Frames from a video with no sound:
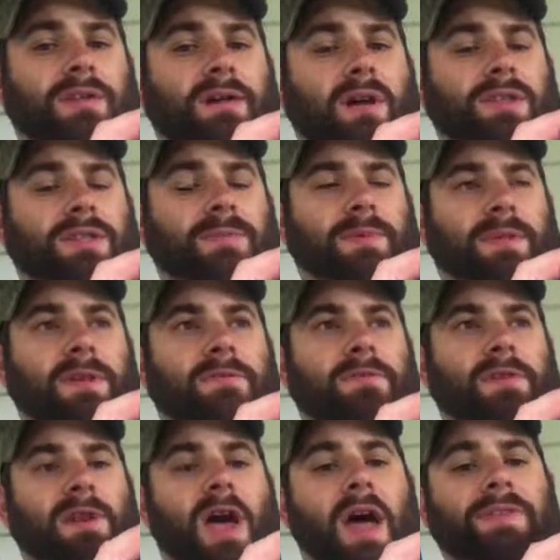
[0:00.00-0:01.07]
called something
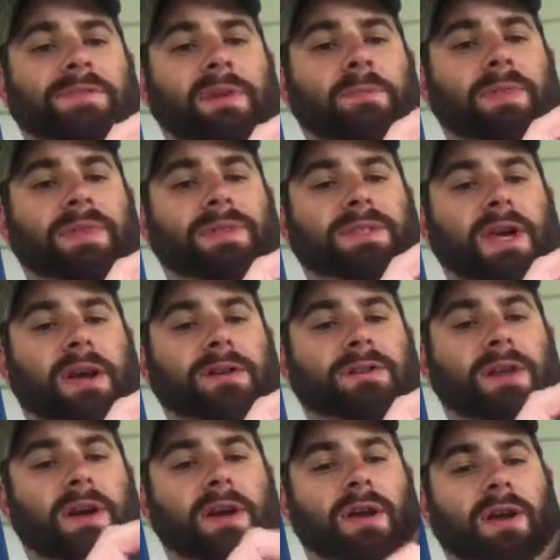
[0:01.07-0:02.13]
different or not. This might be the
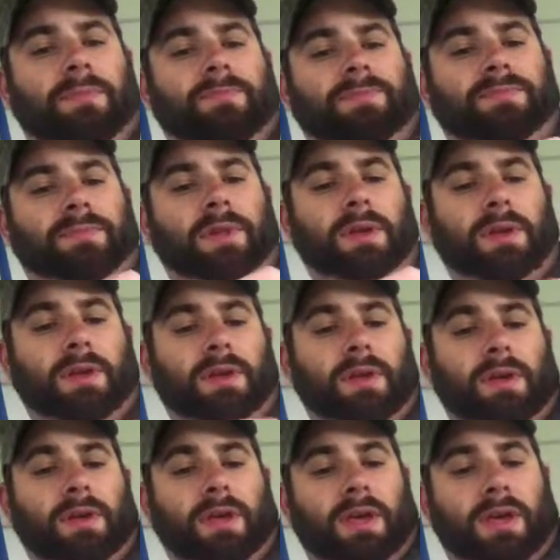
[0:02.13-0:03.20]
secretary.
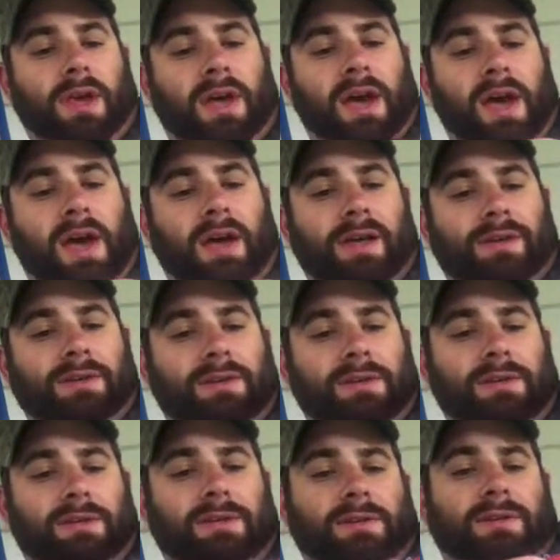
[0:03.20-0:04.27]
It
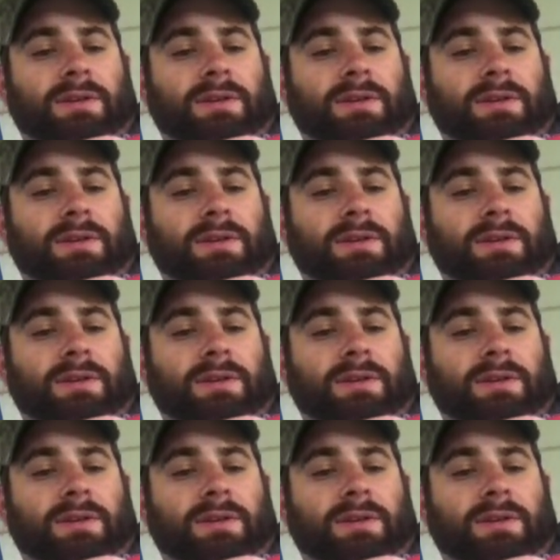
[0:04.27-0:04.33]
has